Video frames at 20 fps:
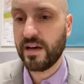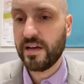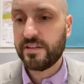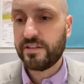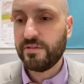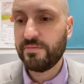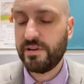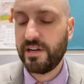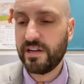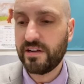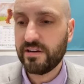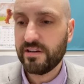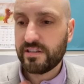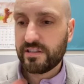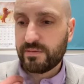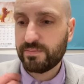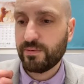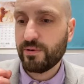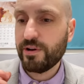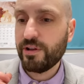Too many cooks
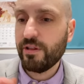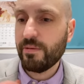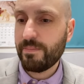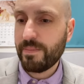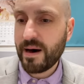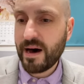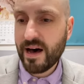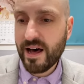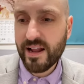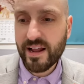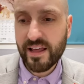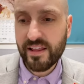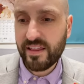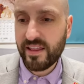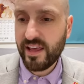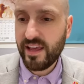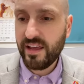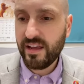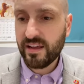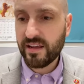spoil the pot, I
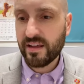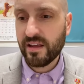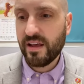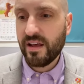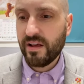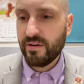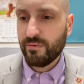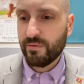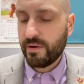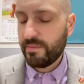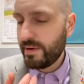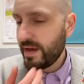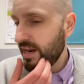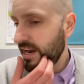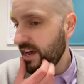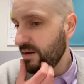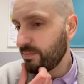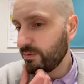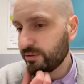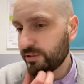think. One bad
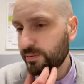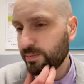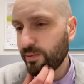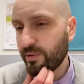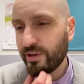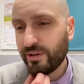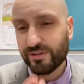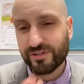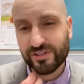apple spoils